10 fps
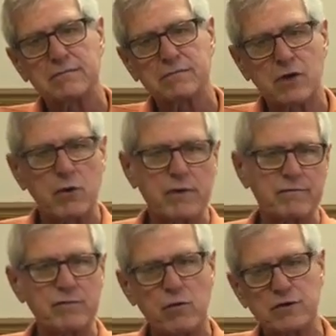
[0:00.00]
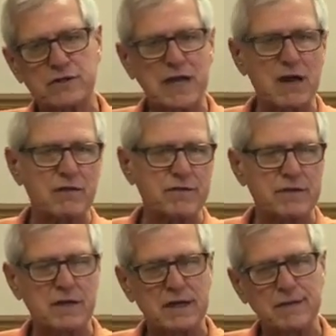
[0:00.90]
going north-south
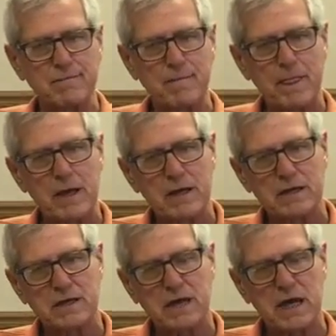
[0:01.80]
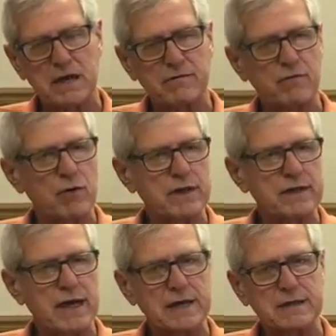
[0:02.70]
to kind of avoid
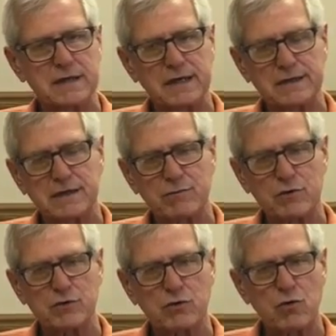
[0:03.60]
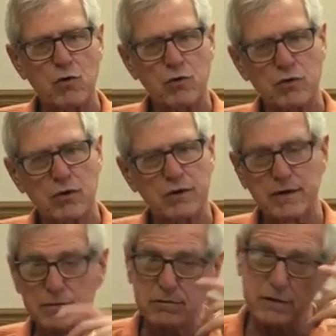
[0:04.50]
that commercial
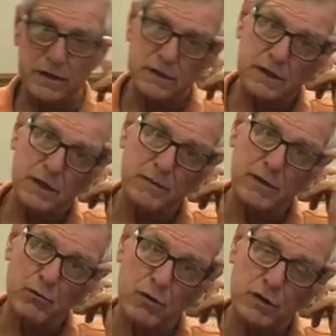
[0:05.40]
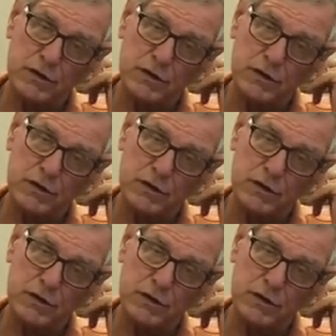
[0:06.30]
corridor that's going to be the work